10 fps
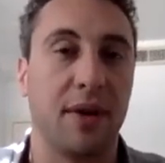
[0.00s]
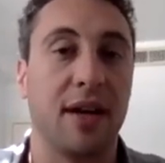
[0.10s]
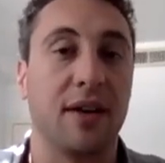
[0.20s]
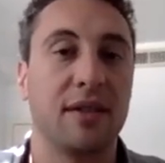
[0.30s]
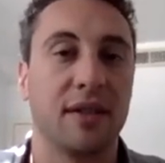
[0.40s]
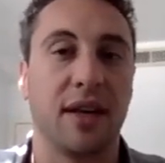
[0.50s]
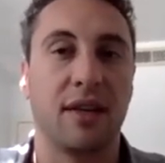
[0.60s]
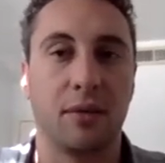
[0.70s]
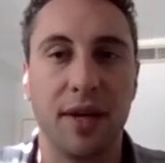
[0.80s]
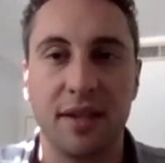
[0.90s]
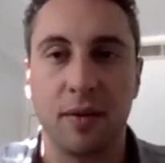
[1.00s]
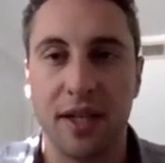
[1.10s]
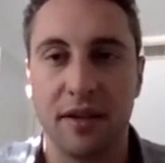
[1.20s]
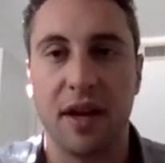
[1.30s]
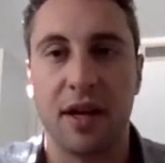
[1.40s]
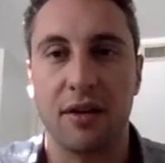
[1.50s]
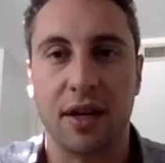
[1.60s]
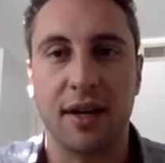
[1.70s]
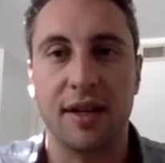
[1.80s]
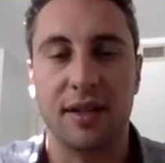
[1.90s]
else like the reason we devalue
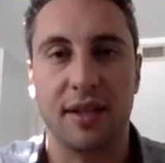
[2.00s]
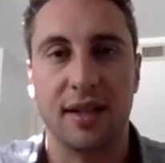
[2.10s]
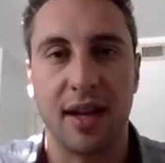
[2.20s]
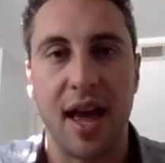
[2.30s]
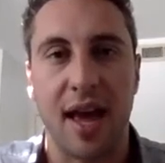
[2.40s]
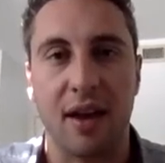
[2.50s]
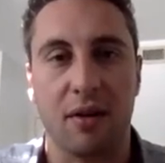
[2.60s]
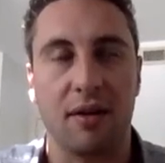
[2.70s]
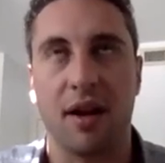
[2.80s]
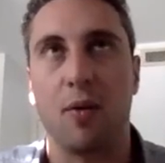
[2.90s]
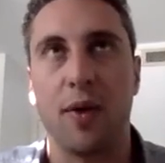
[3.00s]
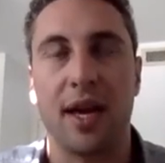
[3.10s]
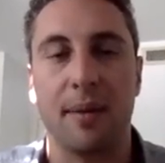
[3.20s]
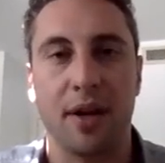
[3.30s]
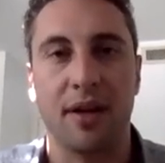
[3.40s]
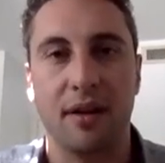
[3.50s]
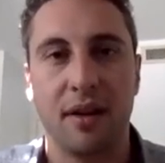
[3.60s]
currency today or not we but